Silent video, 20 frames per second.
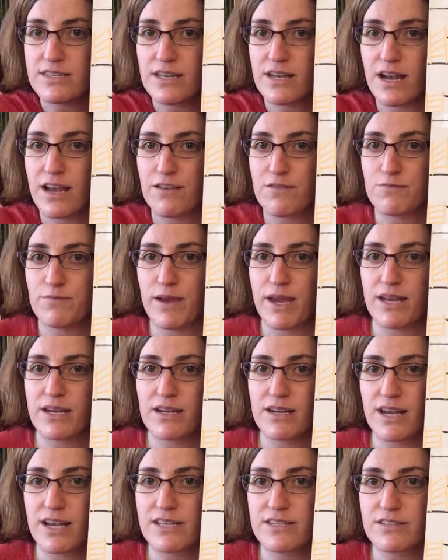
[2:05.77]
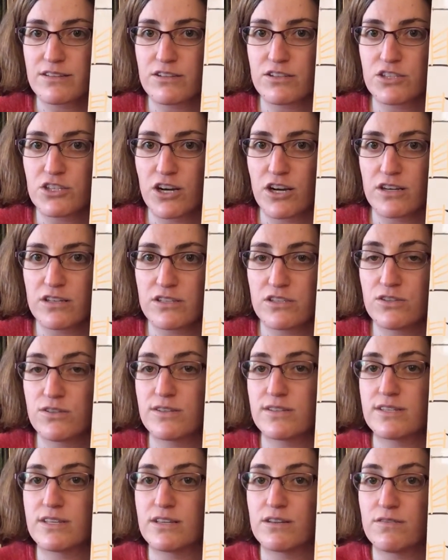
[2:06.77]
and I've made a nice little chart so you
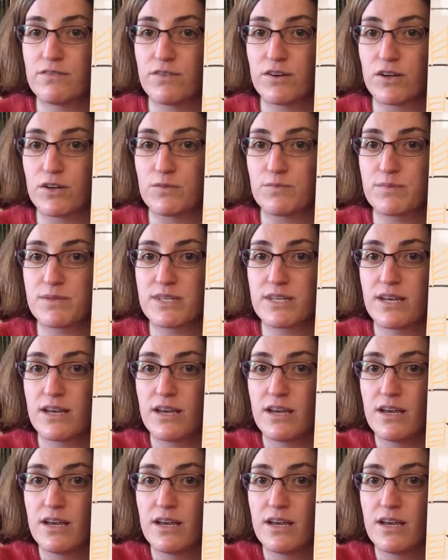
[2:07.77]
can see the verbs.